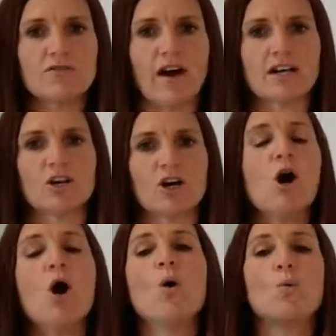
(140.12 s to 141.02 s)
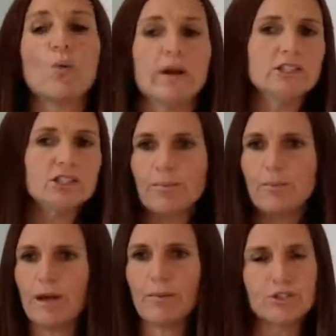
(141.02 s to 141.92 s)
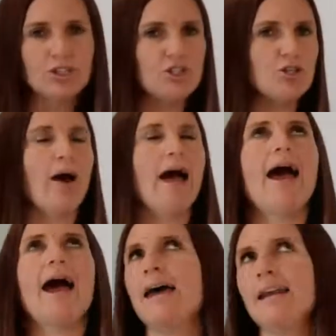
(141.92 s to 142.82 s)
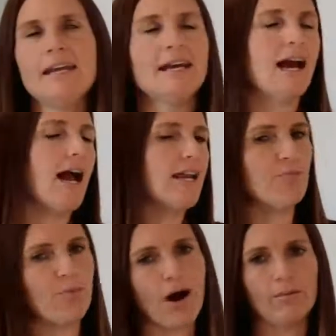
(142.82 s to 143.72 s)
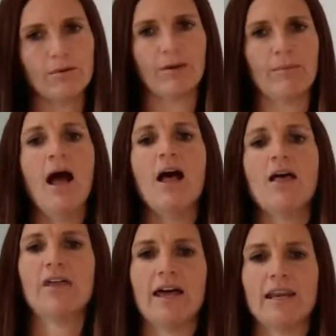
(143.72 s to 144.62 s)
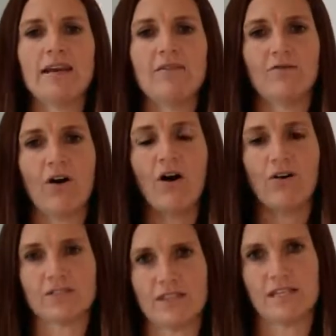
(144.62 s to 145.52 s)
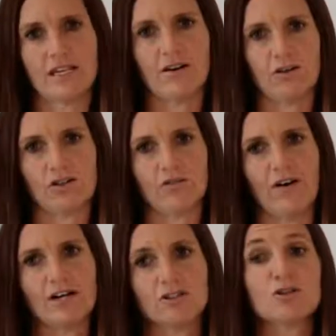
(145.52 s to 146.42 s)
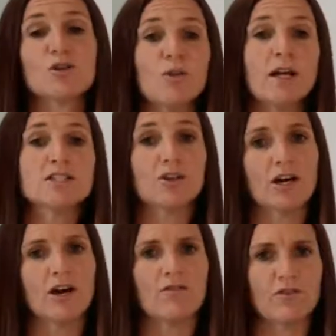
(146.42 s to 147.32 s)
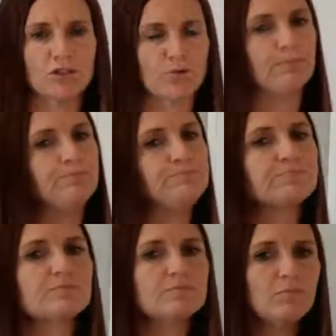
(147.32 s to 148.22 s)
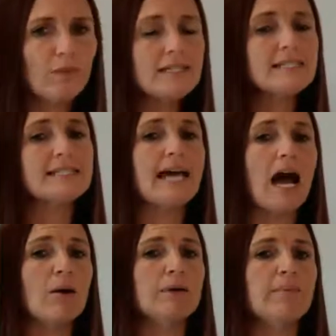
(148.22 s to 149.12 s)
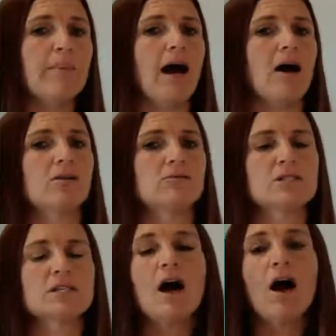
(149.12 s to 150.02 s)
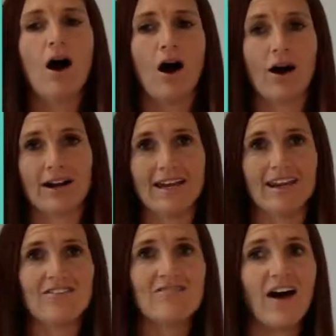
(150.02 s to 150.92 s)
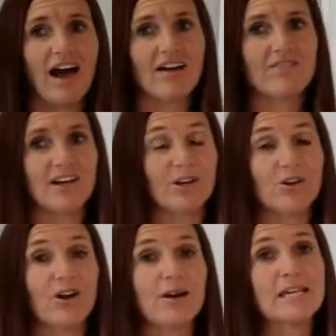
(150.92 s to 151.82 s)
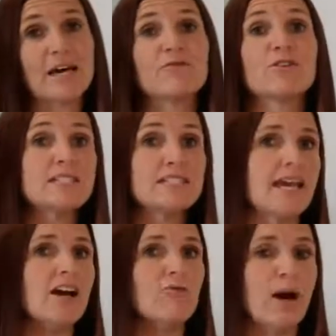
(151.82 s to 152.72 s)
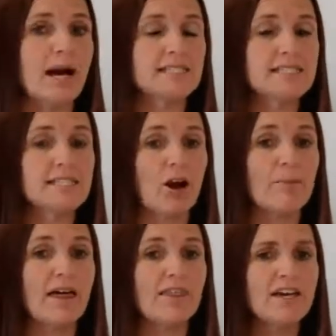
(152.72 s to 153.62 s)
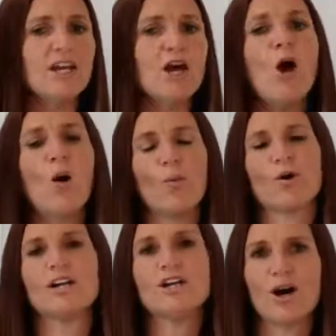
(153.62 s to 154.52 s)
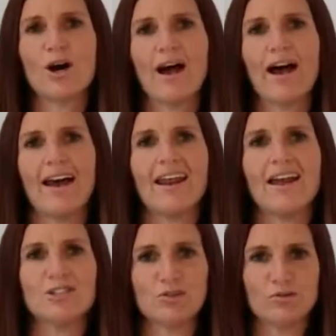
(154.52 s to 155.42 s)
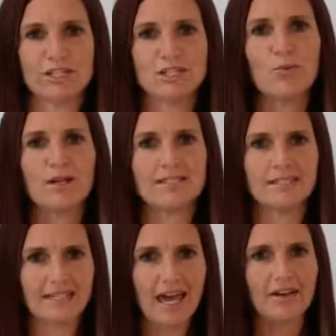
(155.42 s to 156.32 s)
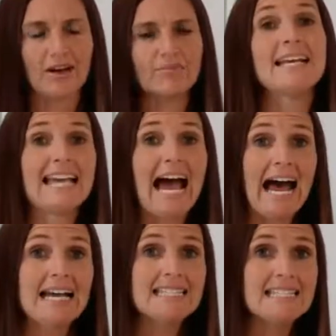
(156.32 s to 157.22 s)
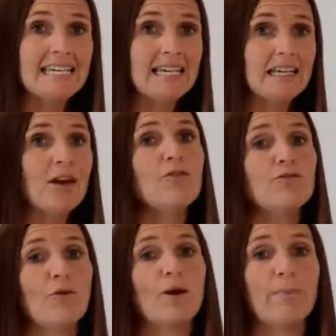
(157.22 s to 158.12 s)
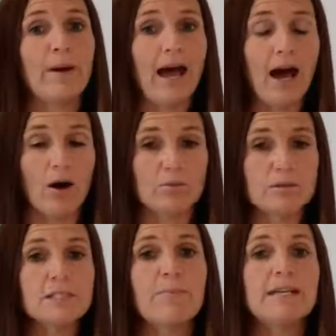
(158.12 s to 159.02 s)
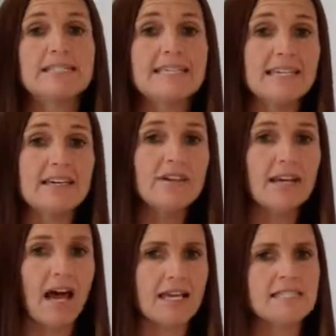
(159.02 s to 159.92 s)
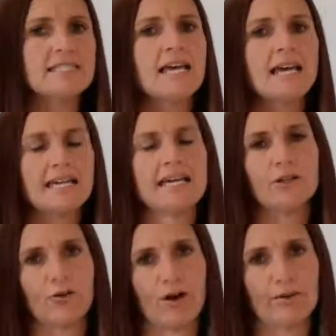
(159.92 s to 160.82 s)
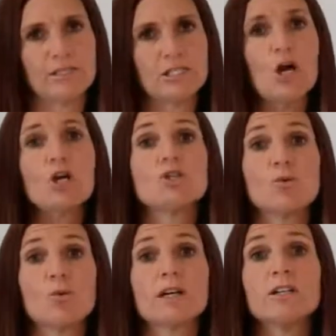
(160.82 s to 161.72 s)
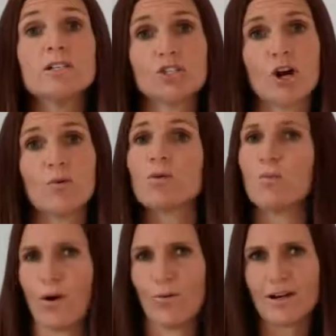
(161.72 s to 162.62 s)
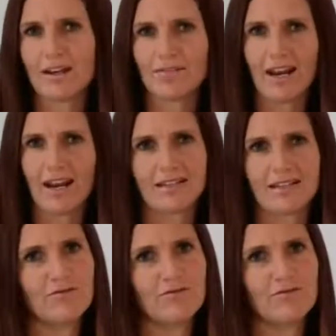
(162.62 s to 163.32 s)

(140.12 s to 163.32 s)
factor, we should be able to do any kind of problem that involves this conversion factor. So let's look at our first one. It says how many pounds are in 5 kilograms? And for the sake of practicing our method, we're going to go ahead and do this one together. It's asking for pounds, but it's given us kilograms. So we're going to start with what we're given as a